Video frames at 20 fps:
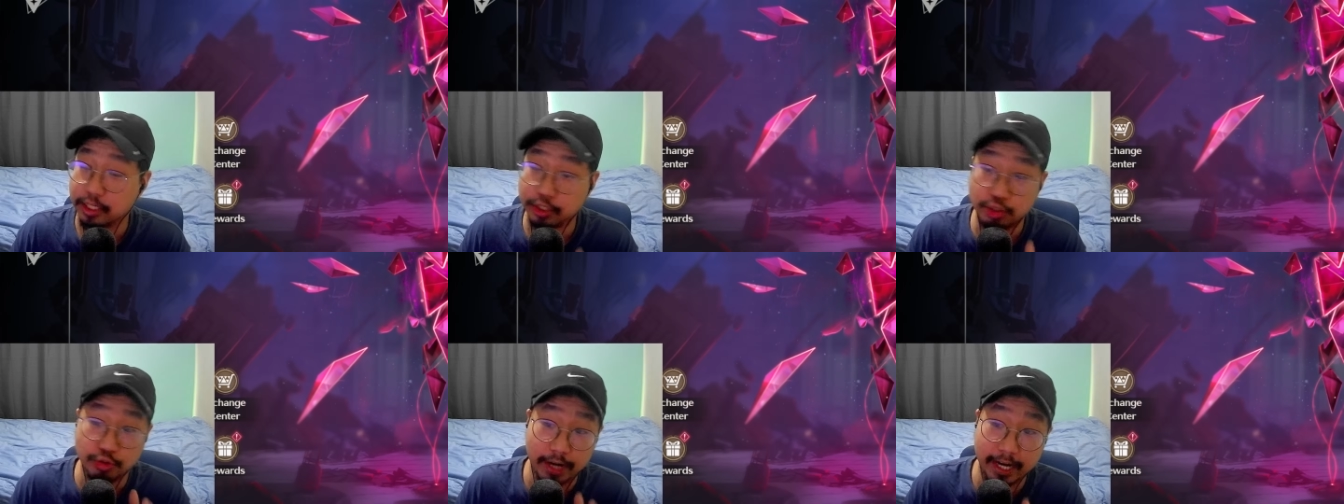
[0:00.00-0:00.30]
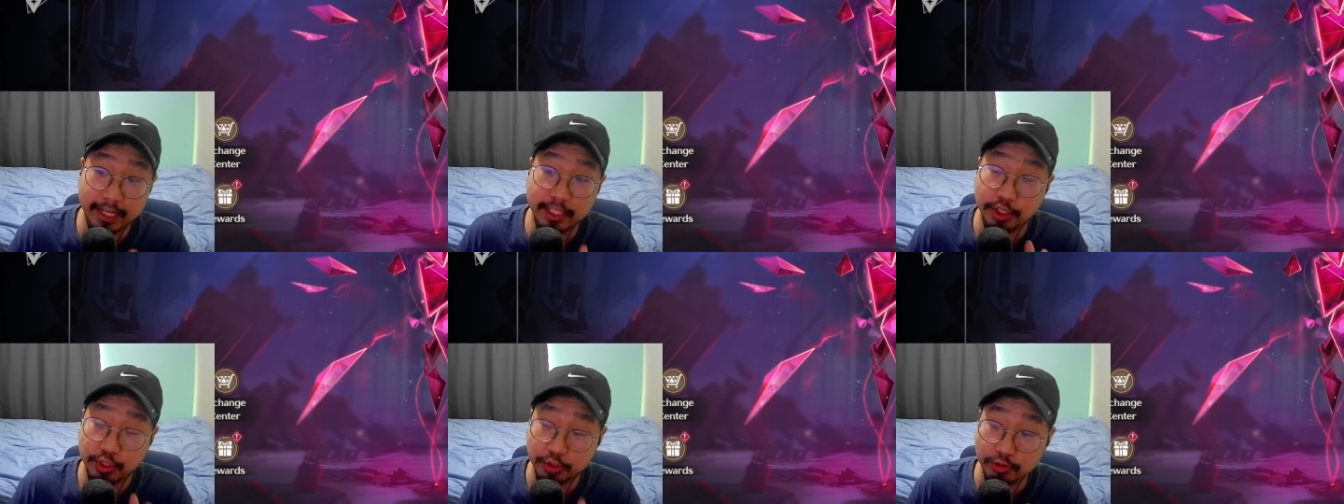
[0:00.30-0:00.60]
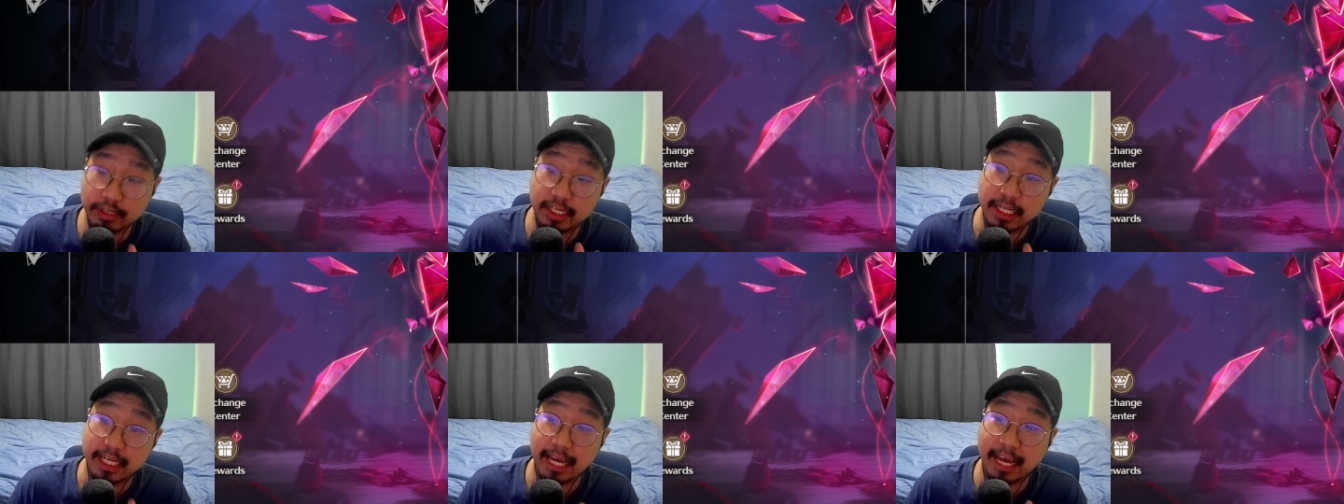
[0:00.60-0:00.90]
trying to do
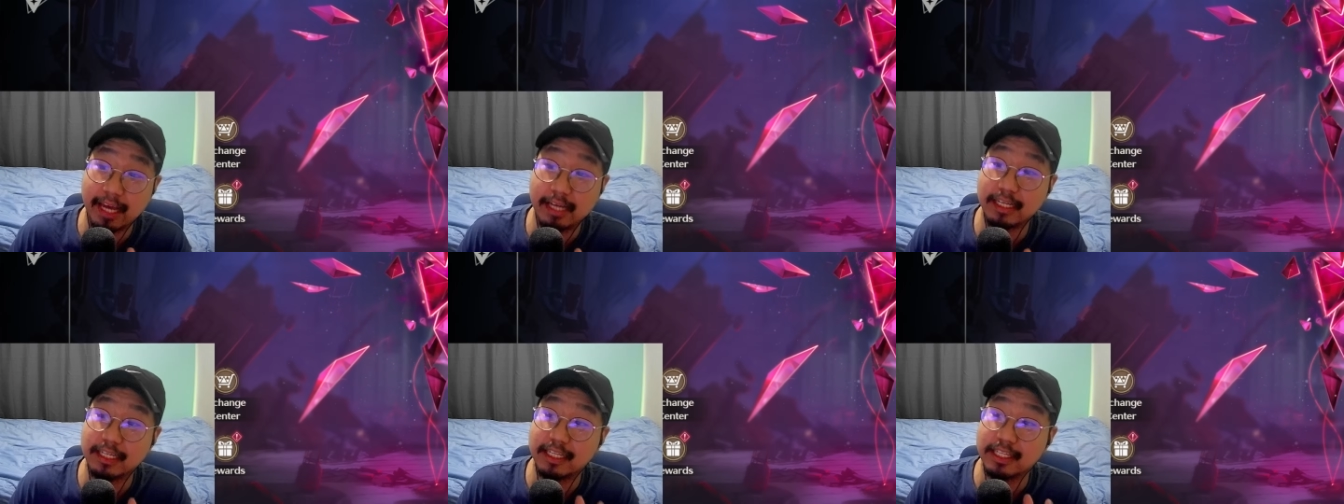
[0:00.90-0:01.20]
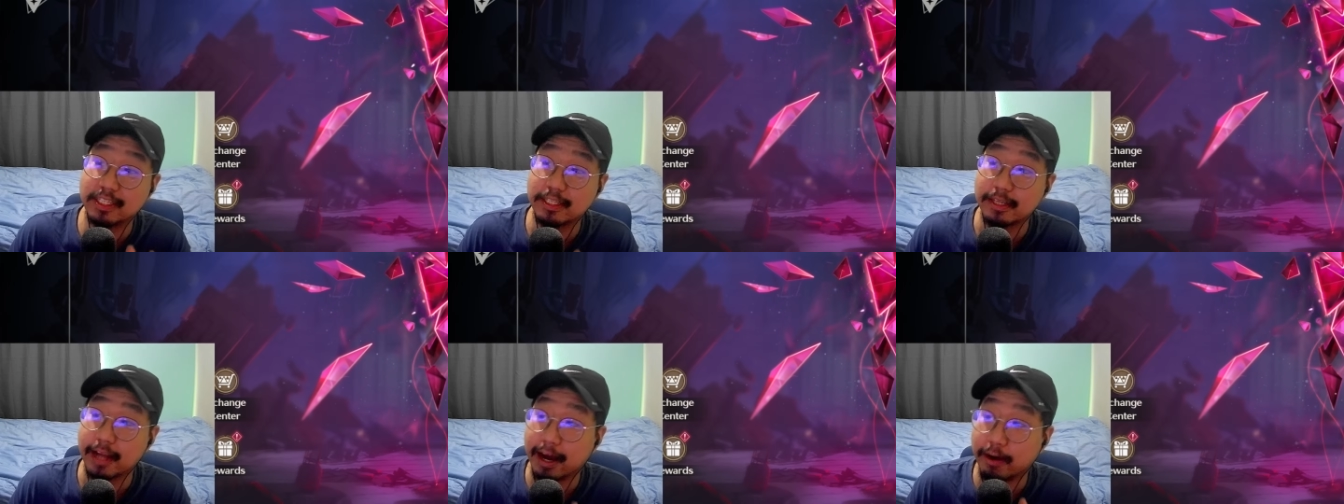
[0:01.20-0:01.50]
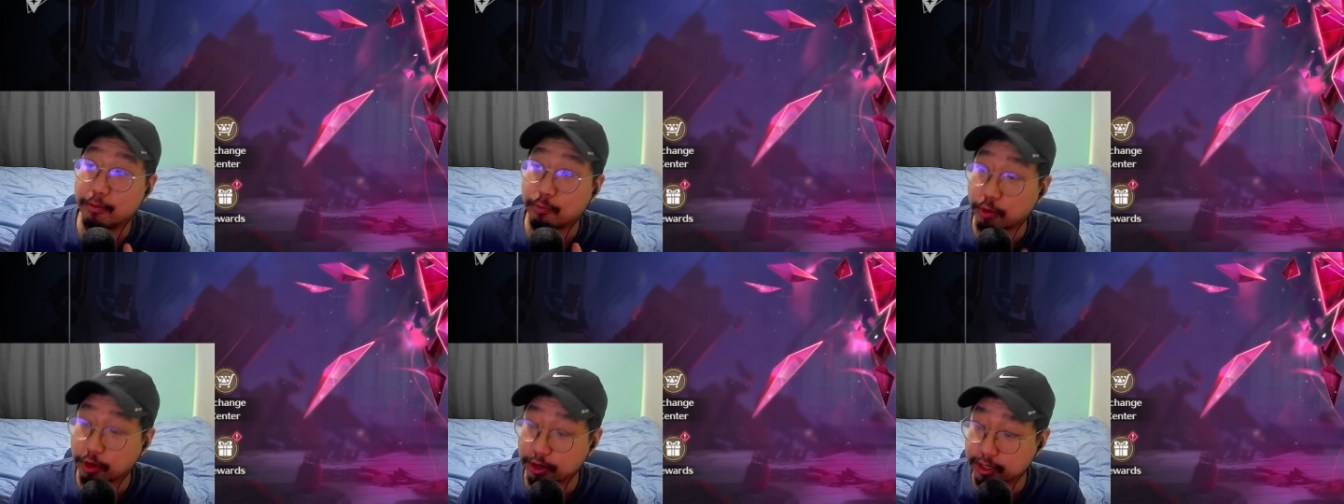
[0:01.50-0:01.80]
it again, and it's not
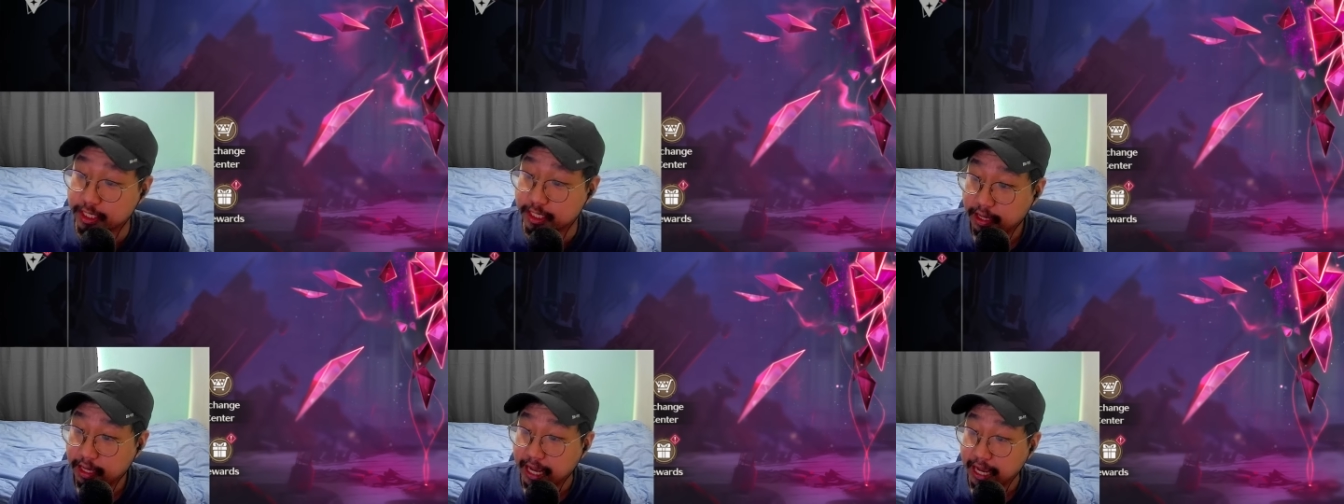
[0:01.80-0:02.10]
working.